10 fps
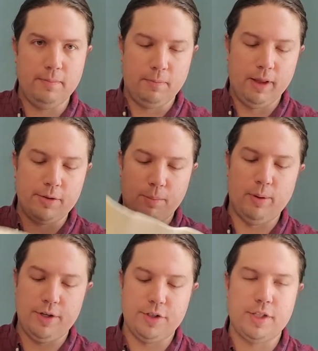Leather
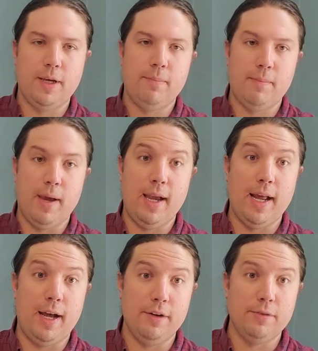breeches can be made
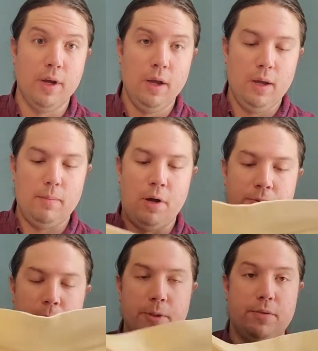out of
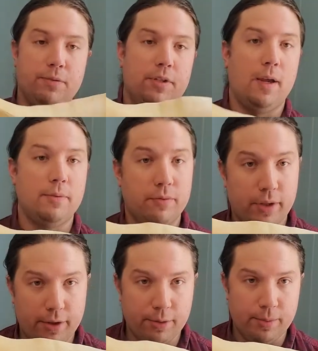multiple different types of
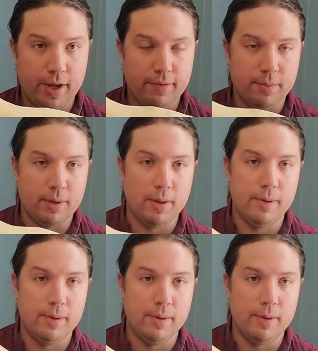leather. We have them